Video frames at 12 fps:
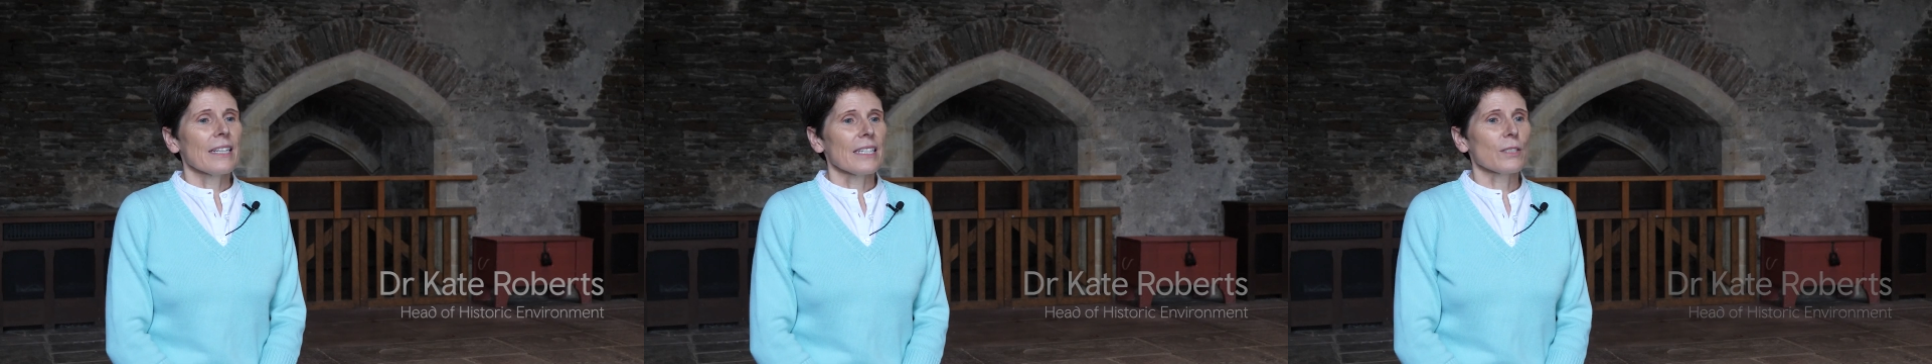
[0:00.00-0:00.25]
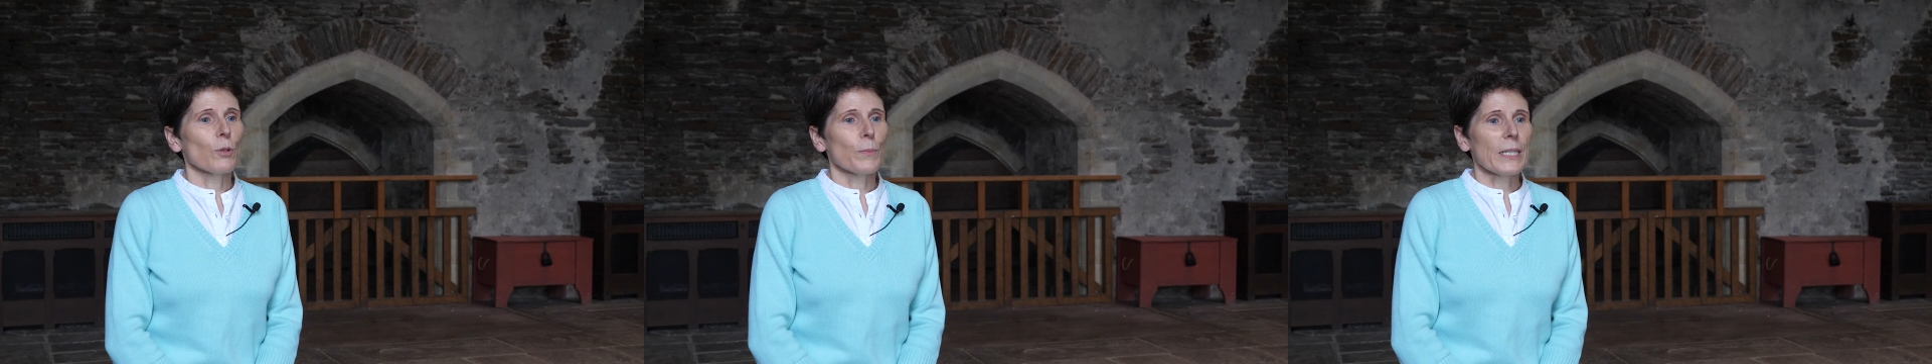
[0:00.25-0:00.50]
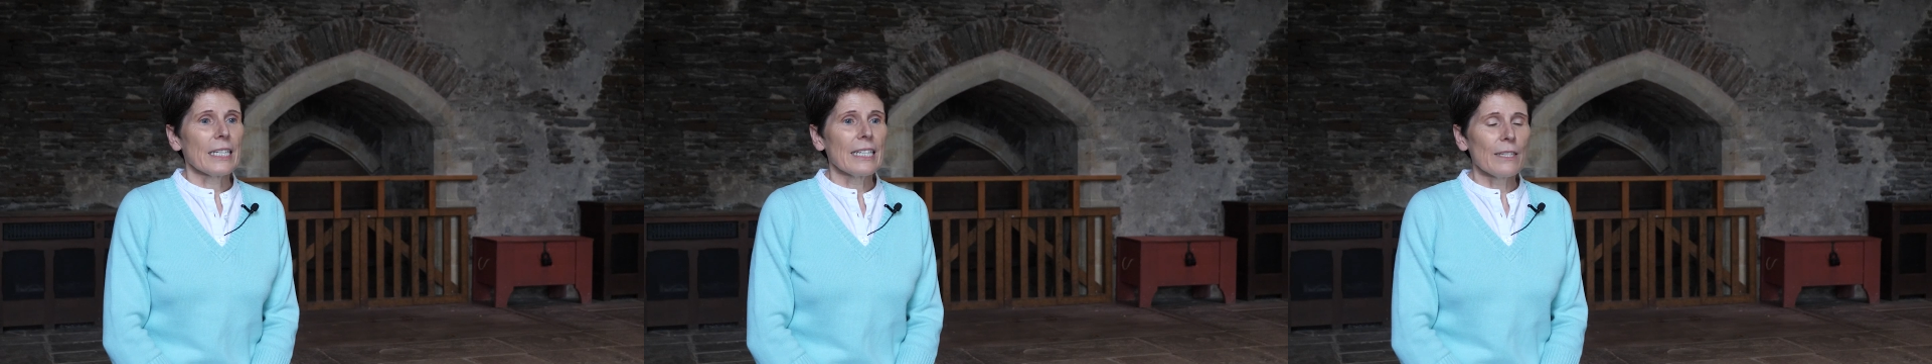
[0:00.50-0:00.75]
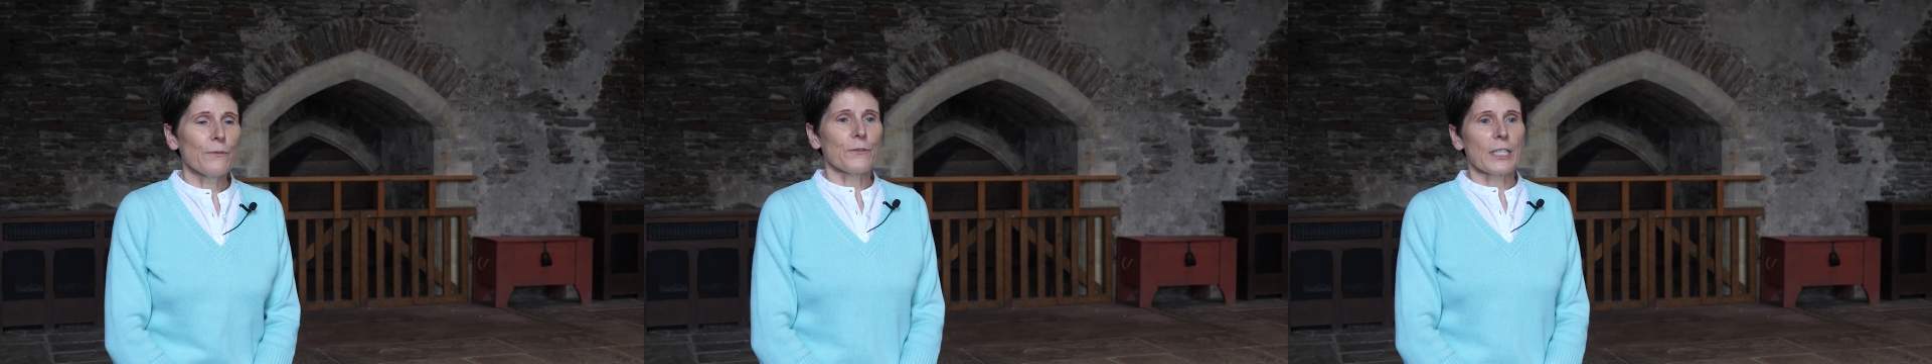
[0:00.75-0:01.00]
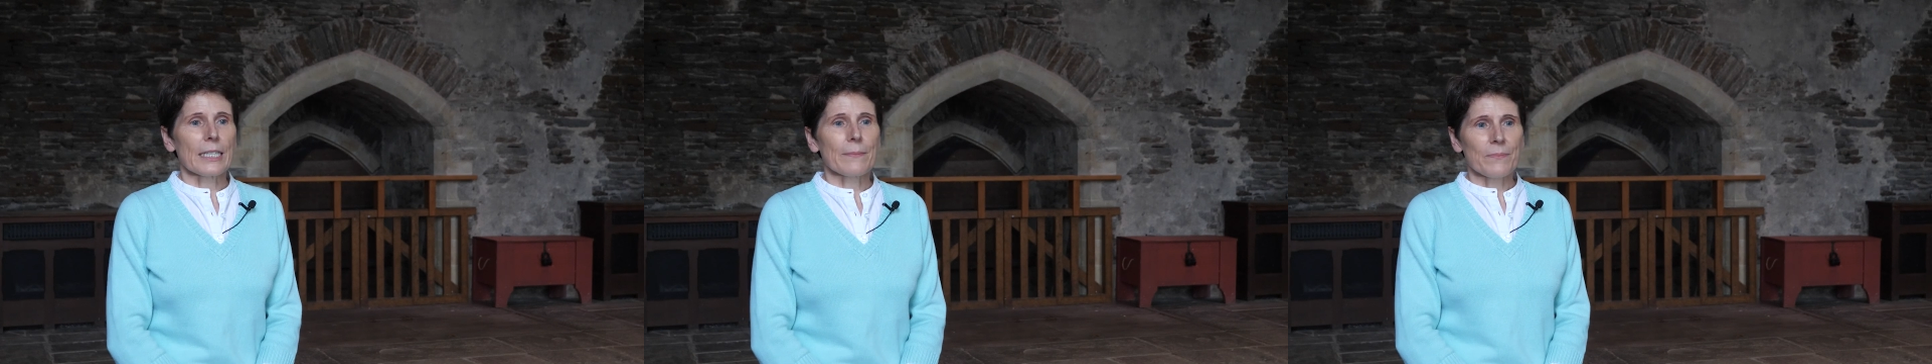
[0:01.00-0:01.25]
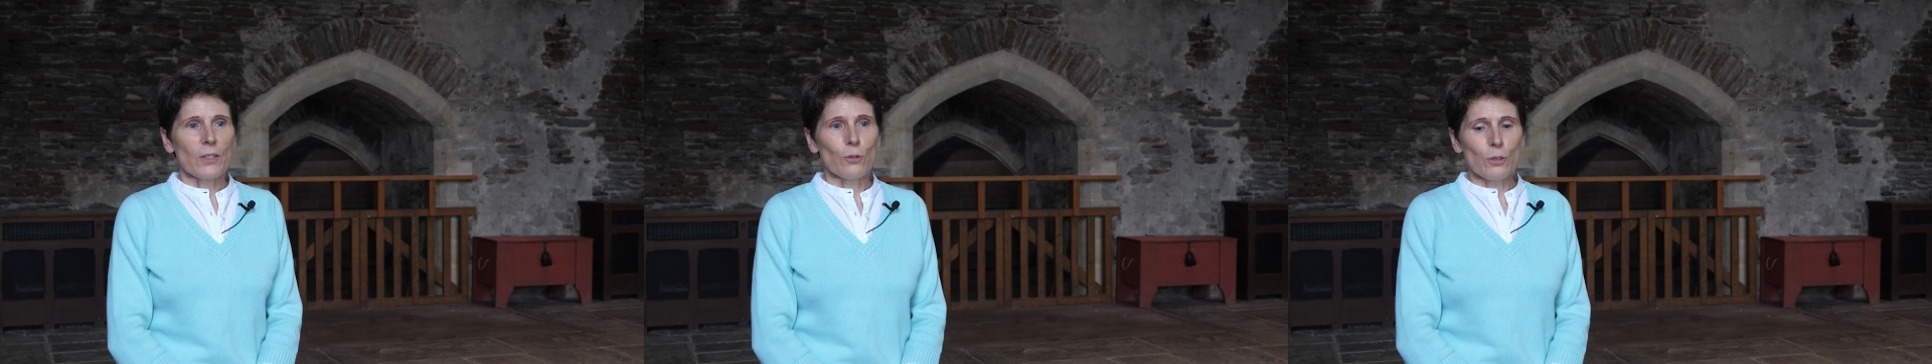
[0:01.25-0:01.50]
is we'll be lifting
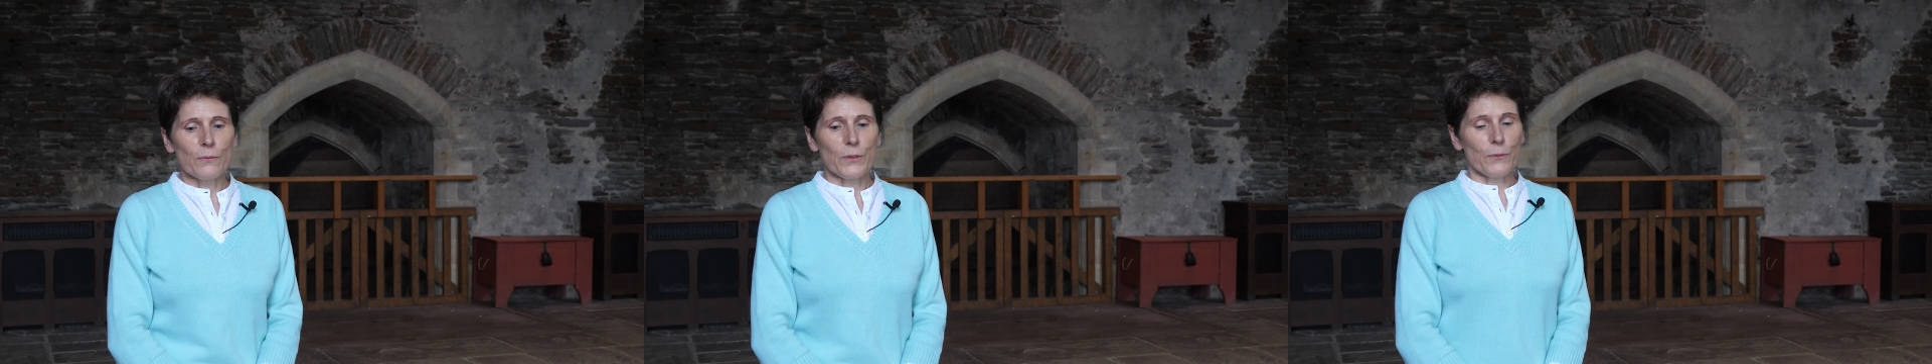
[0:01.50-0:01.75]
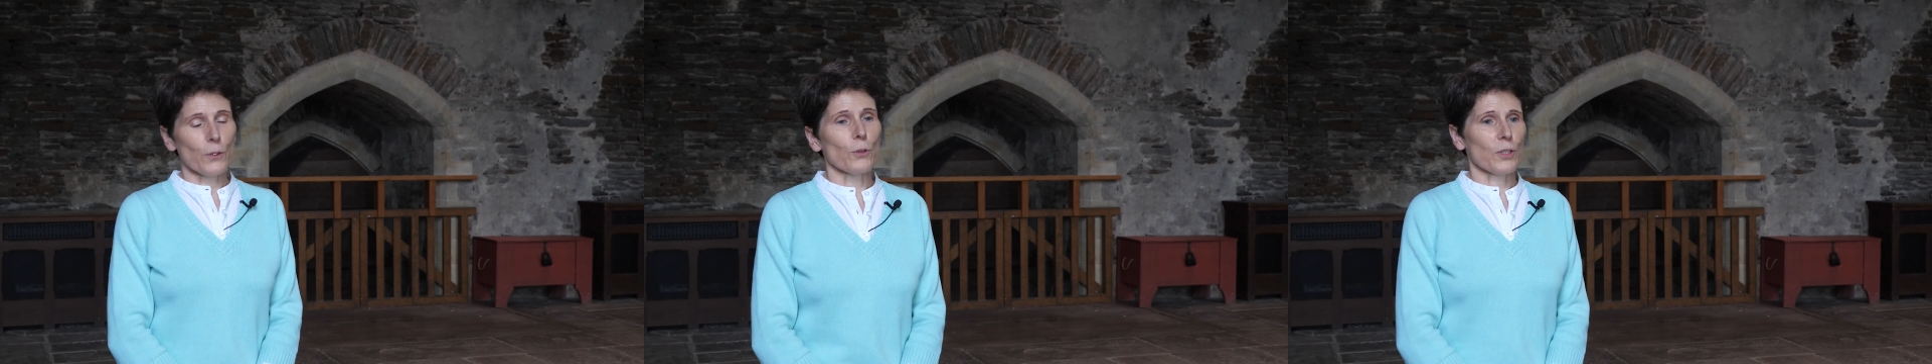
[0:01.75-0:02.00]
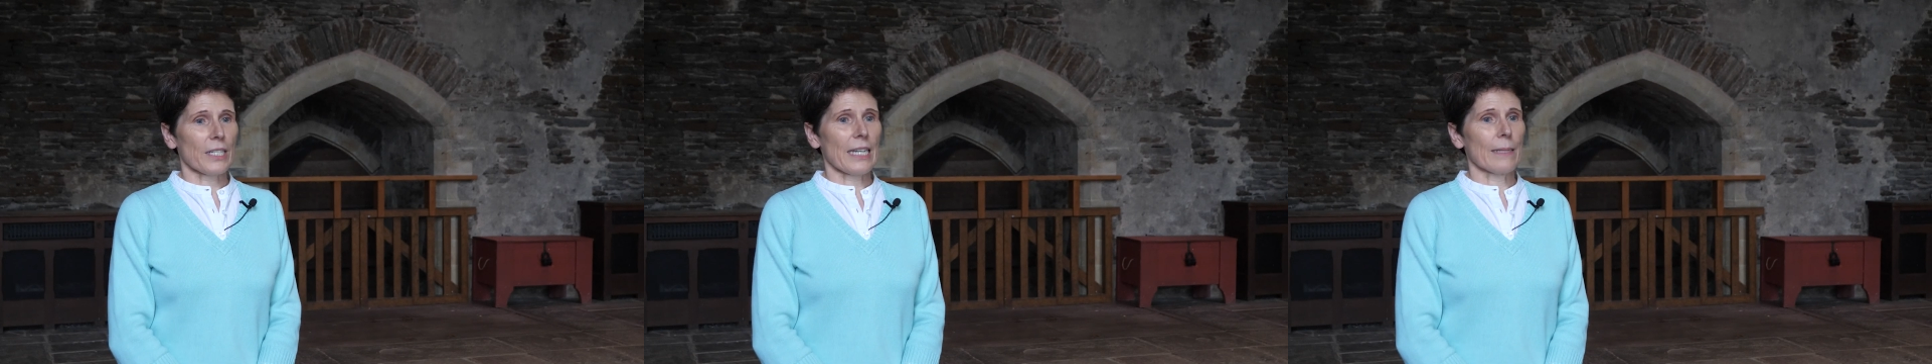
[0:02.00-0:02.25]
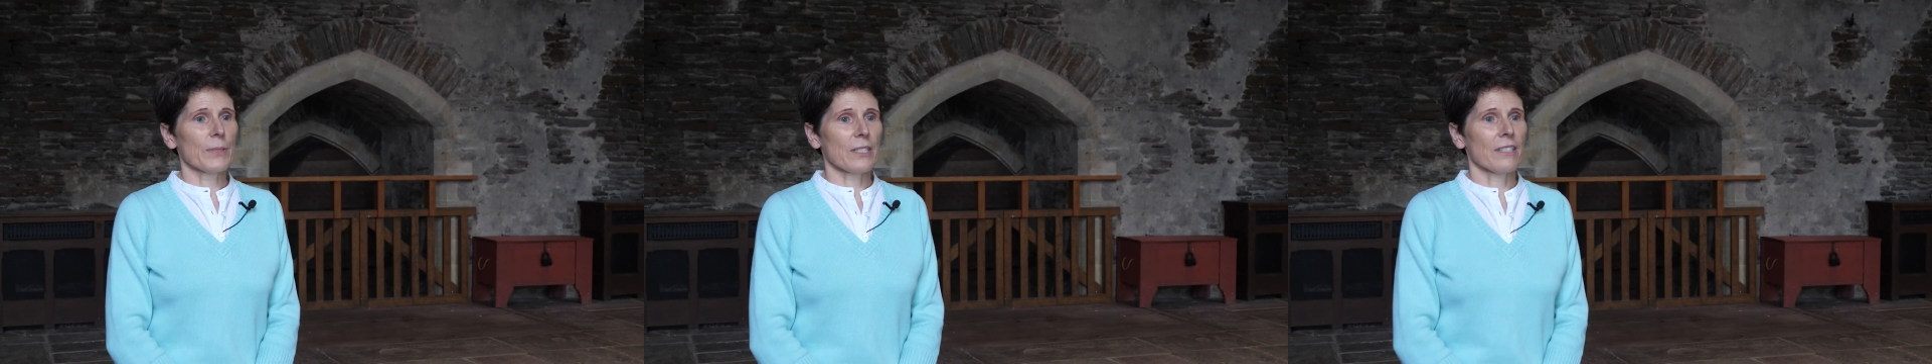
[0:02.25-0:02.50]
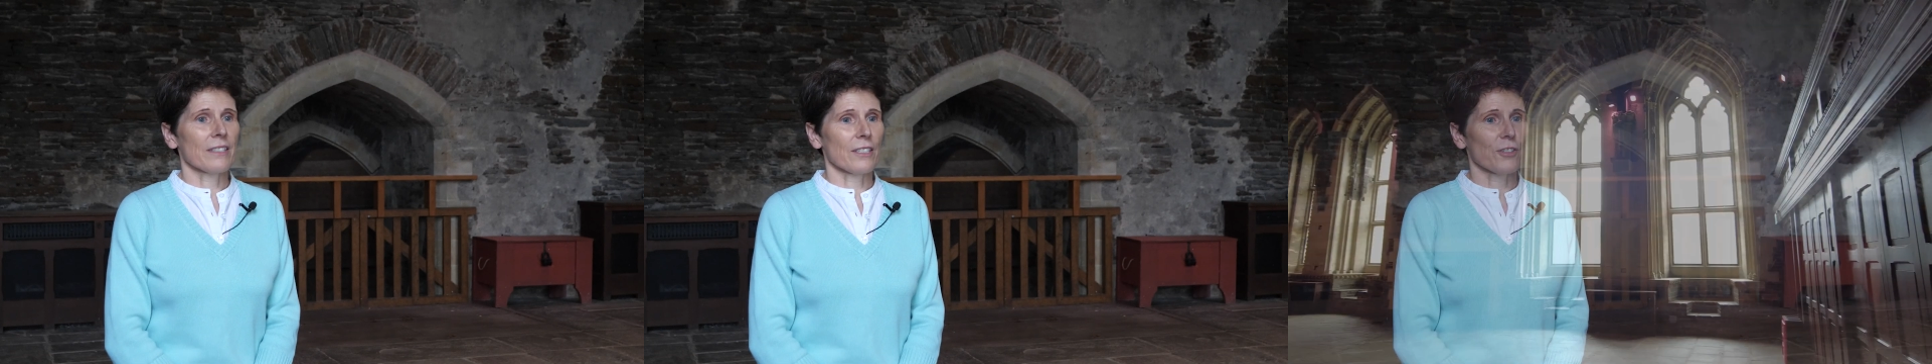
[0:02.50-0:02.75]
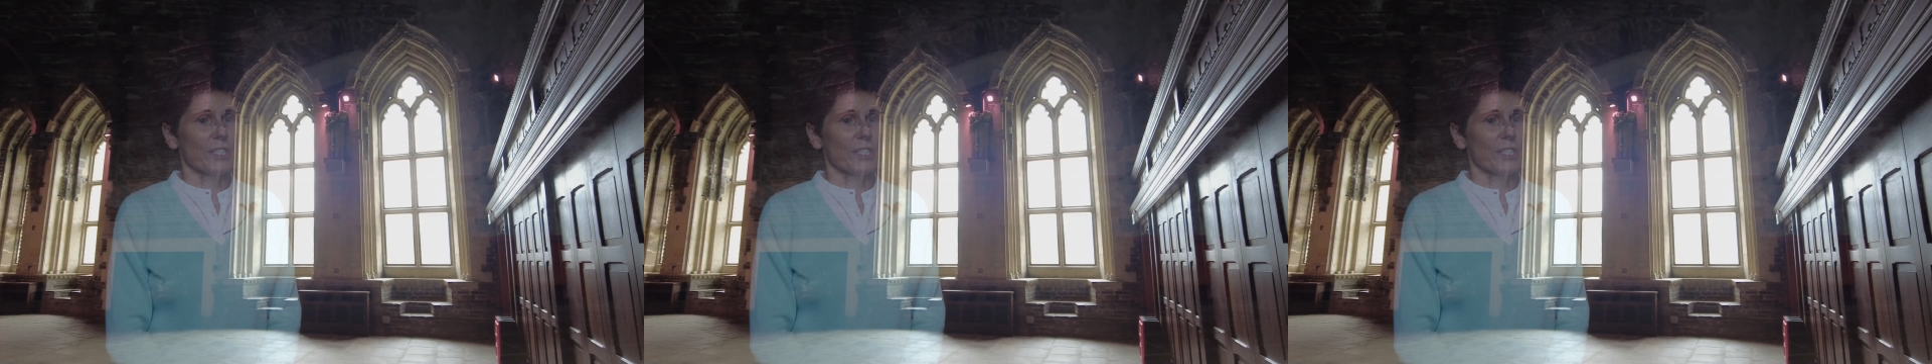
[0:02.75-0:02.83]
all of the floor slabs that you